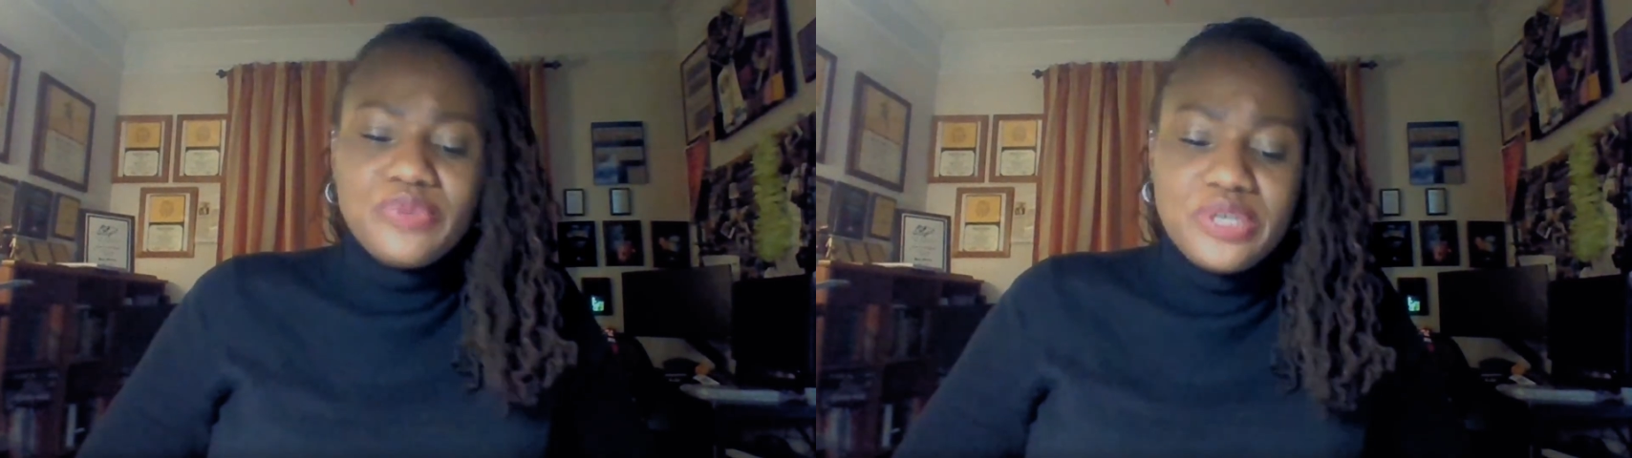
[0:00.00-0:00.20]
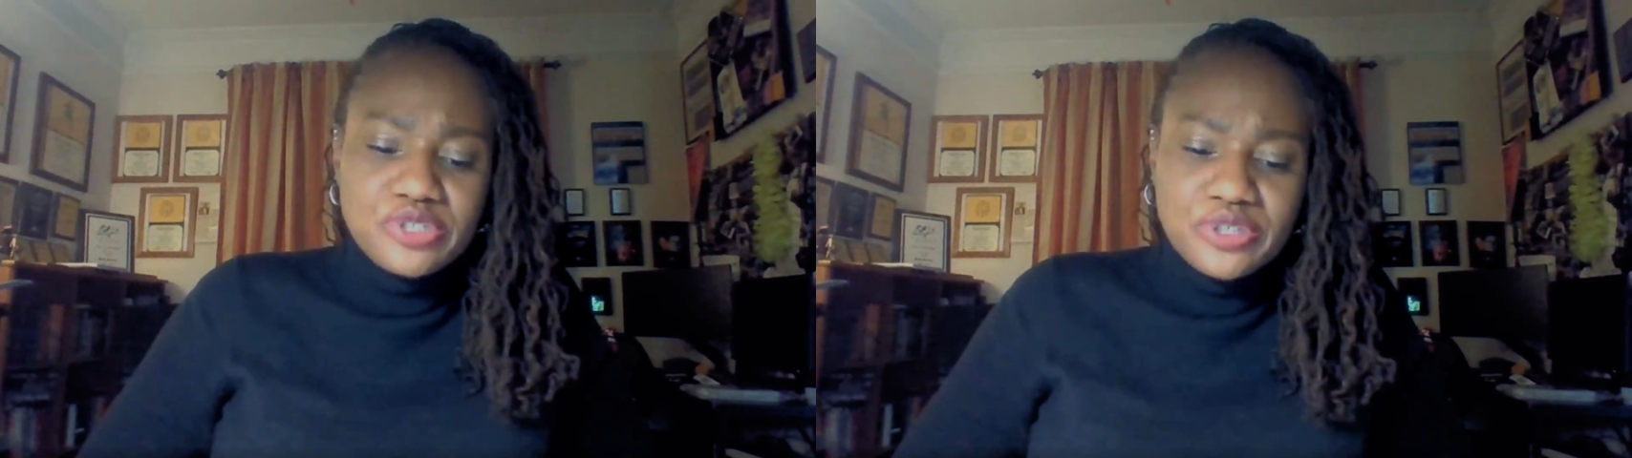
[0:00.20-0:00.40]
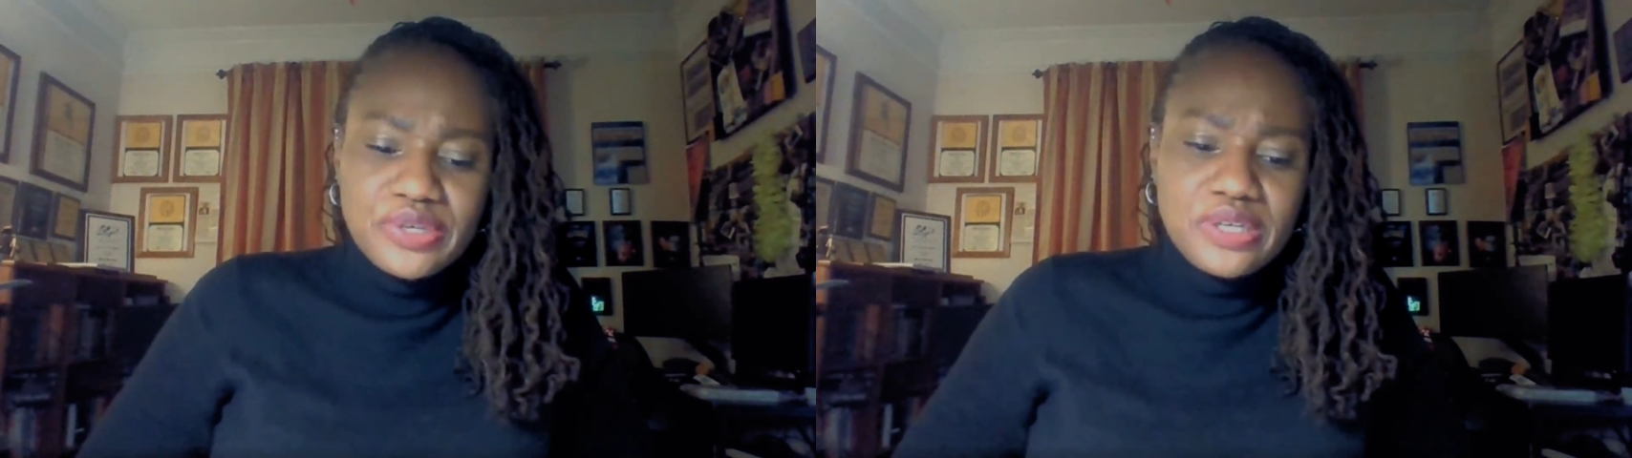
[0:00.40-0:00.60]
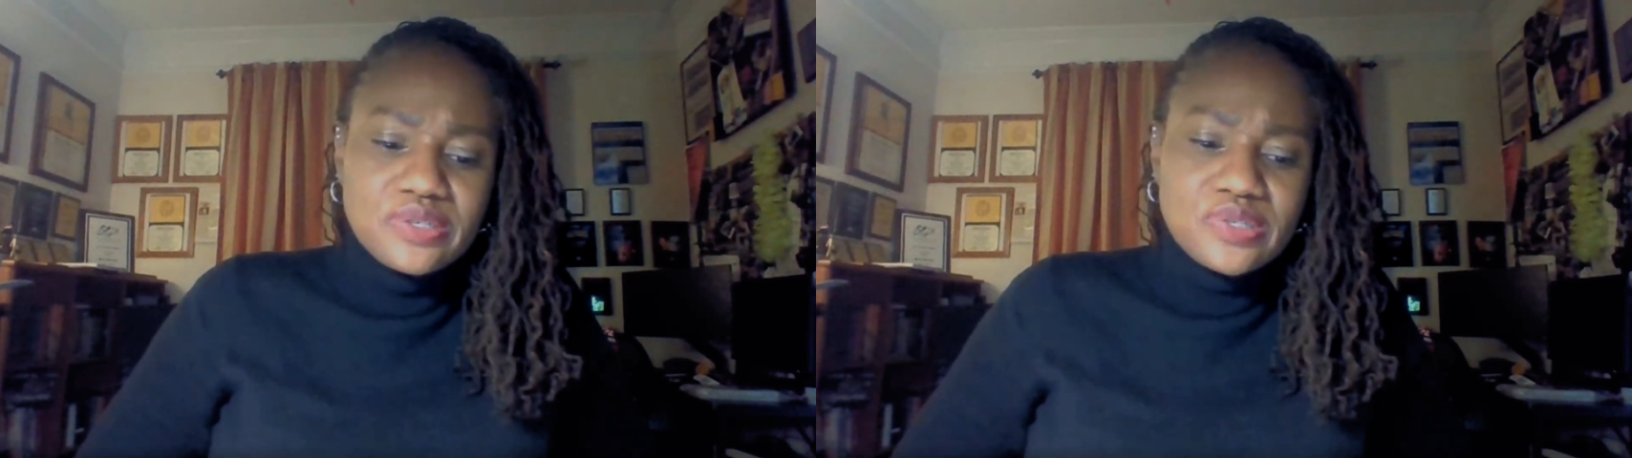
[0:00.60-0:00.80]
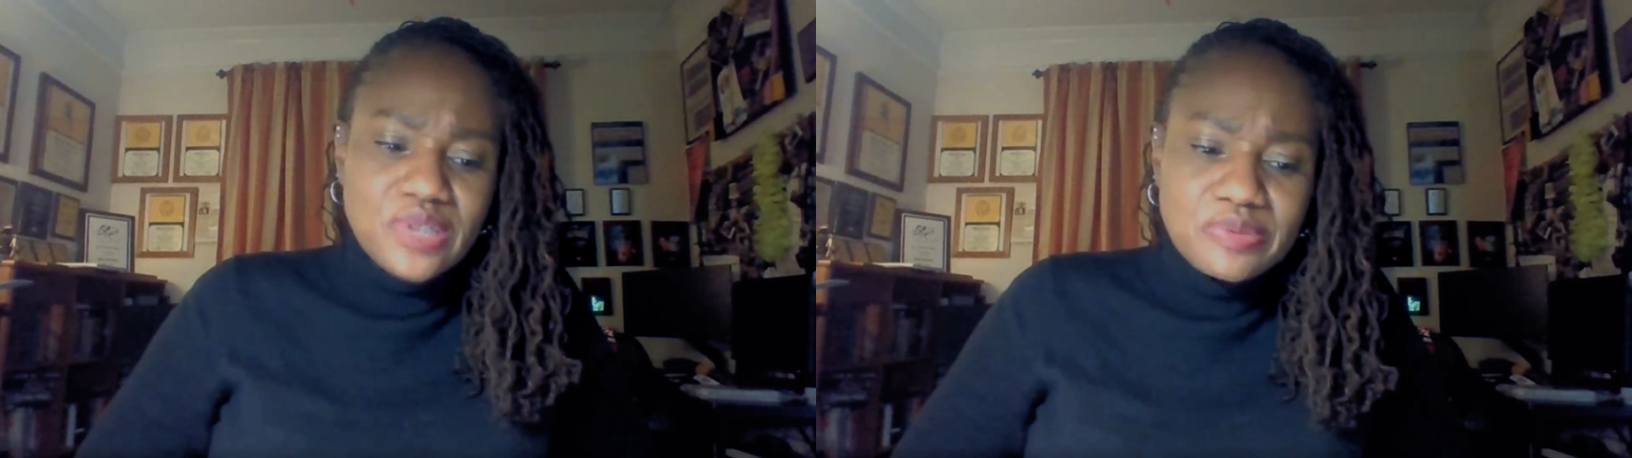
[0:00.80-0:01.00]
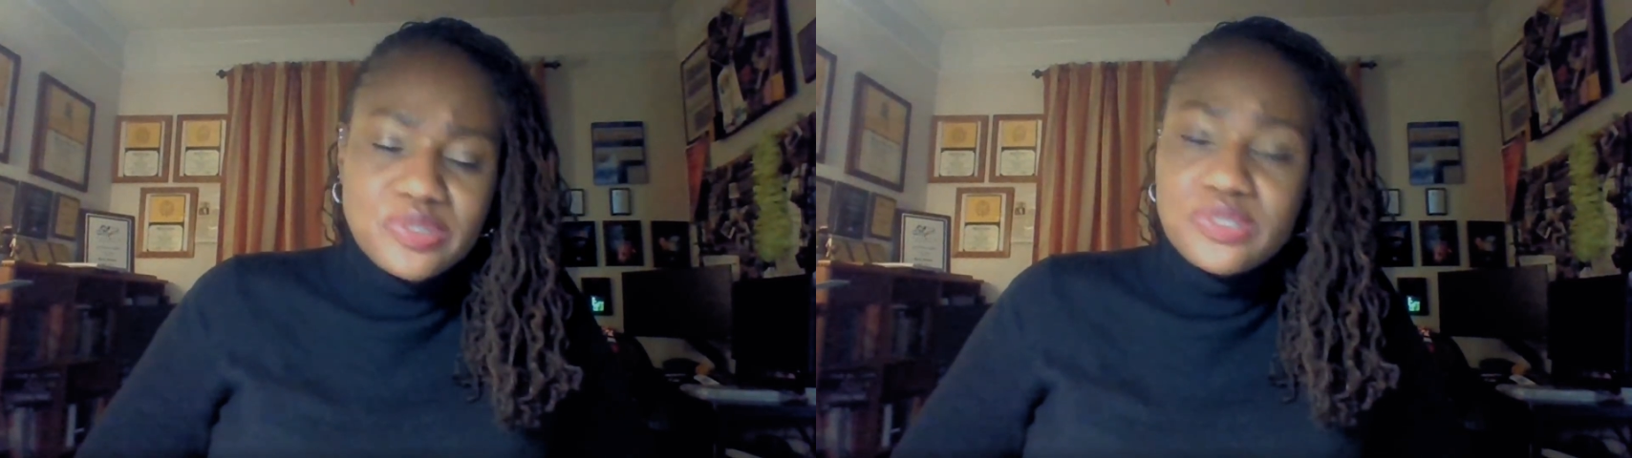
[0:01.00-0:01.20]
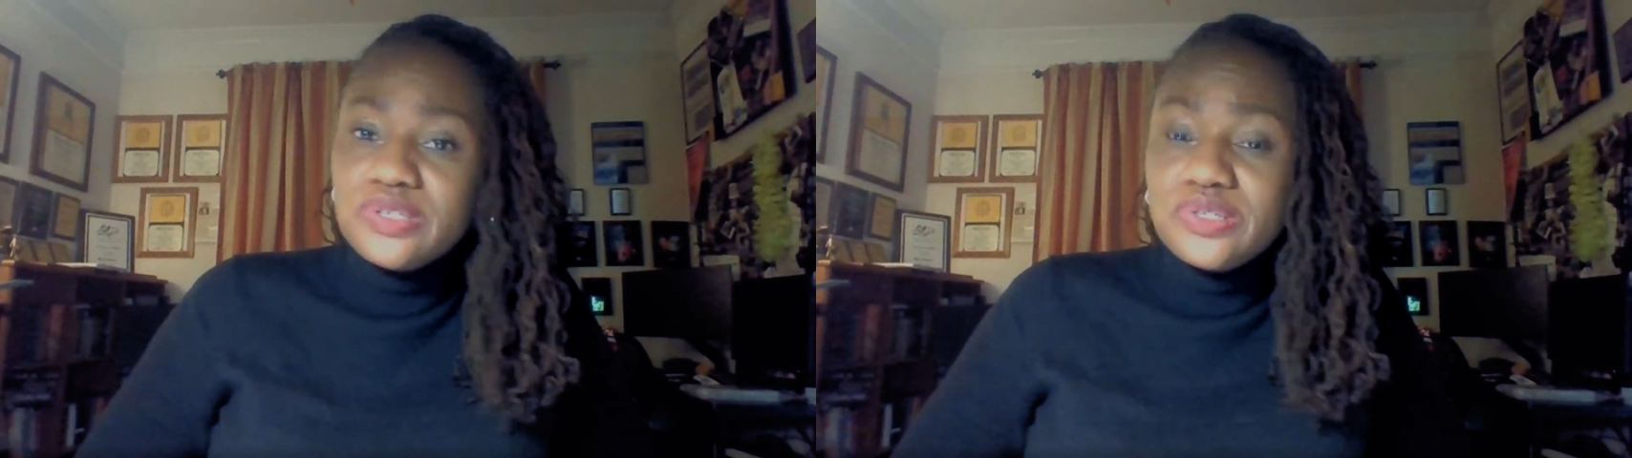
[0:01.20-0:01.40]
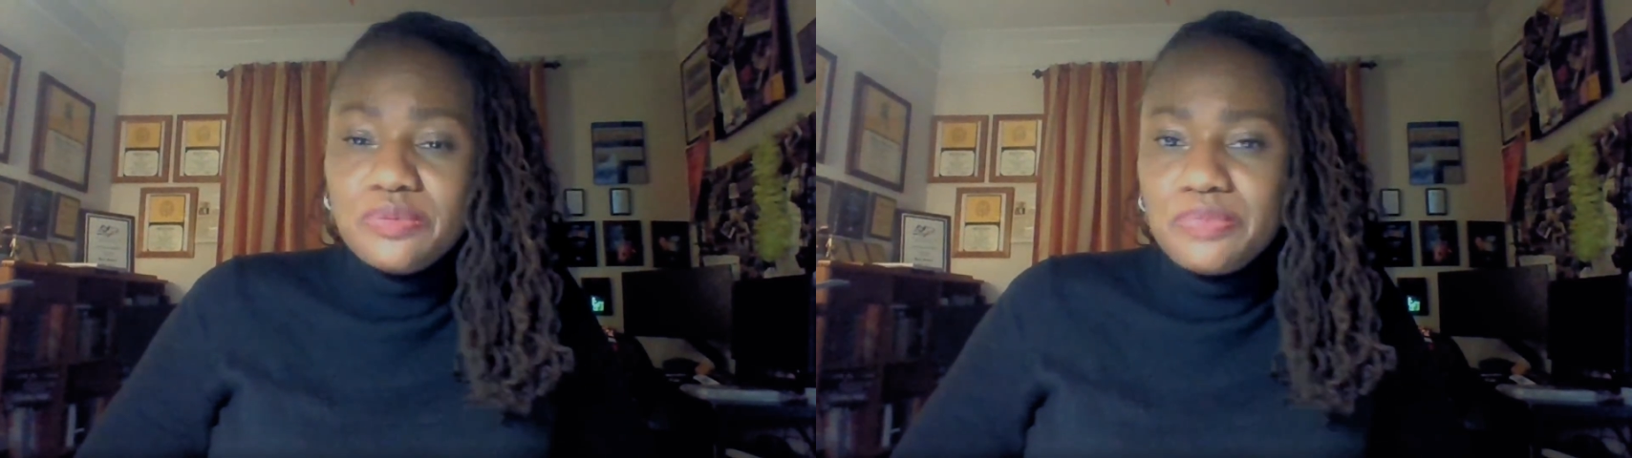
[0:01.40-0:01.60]
we treat
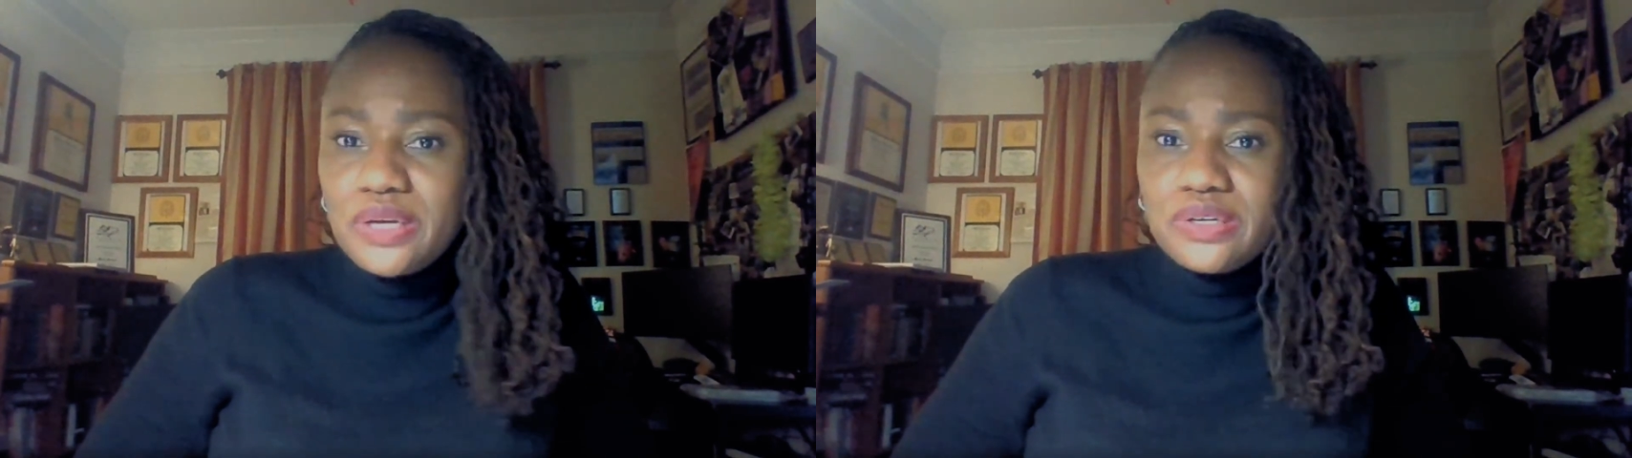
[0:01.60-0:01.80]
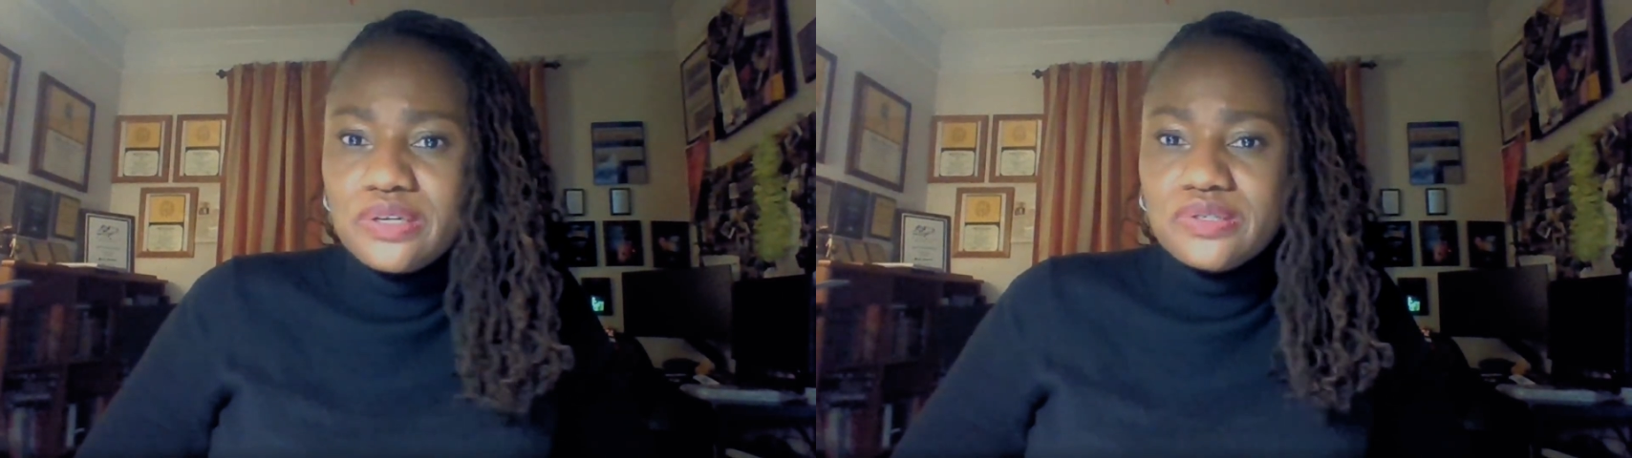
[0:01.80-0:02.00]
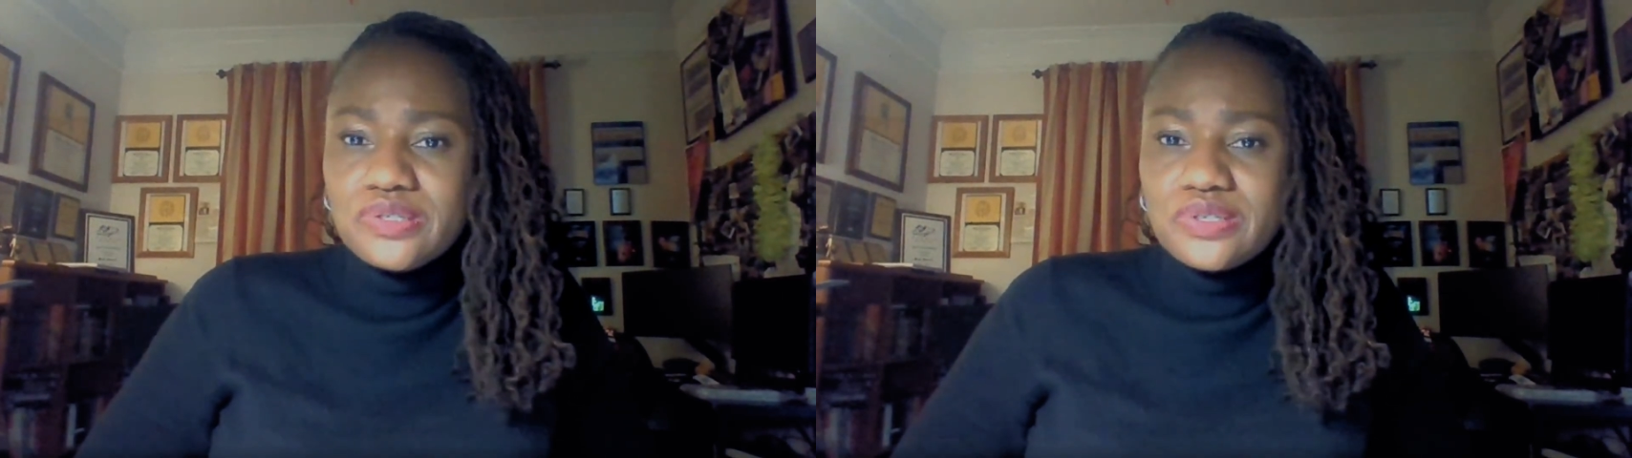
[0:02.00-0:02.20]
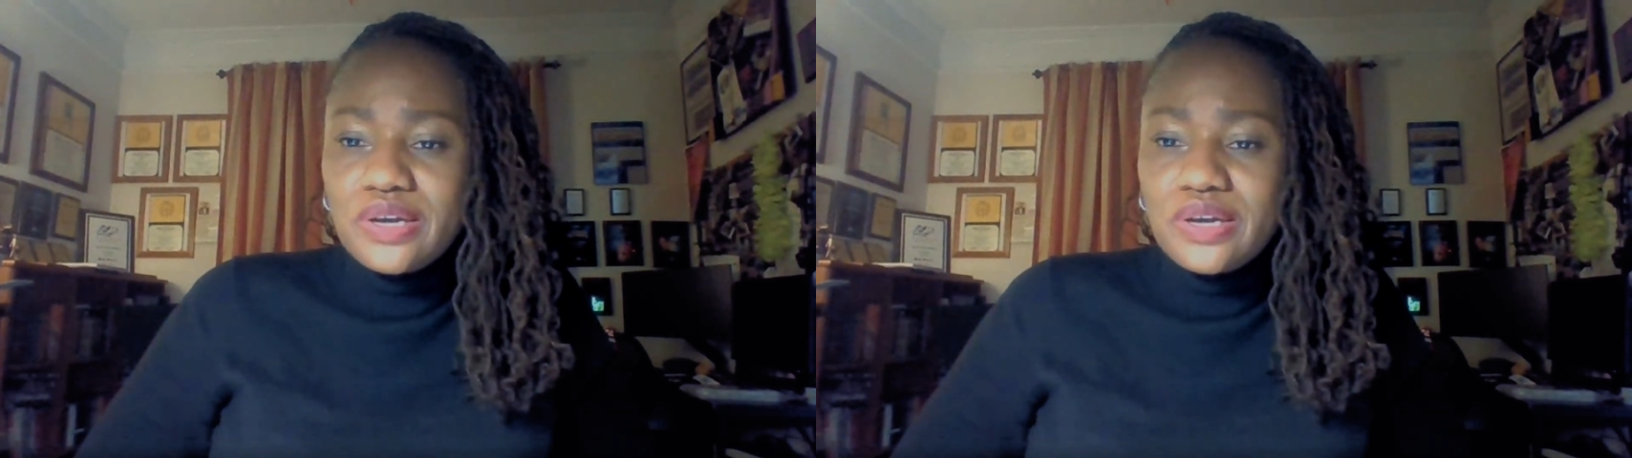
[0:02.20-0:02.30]
substance dependence